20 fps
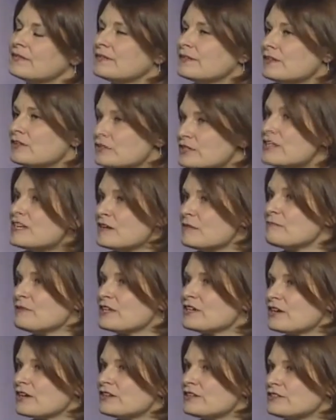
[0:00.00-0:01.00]
You did it
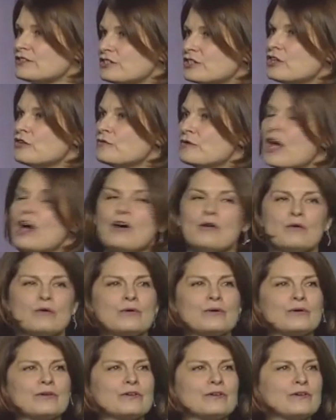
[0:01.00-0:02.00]
because you know
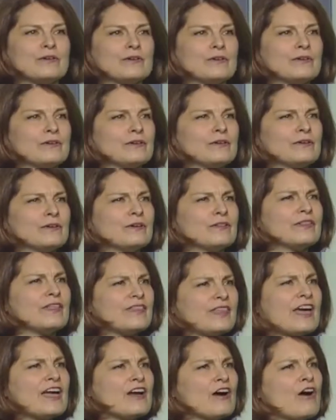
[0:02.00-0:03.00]

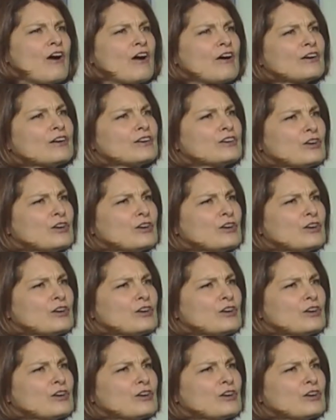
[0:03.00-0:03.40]
that they are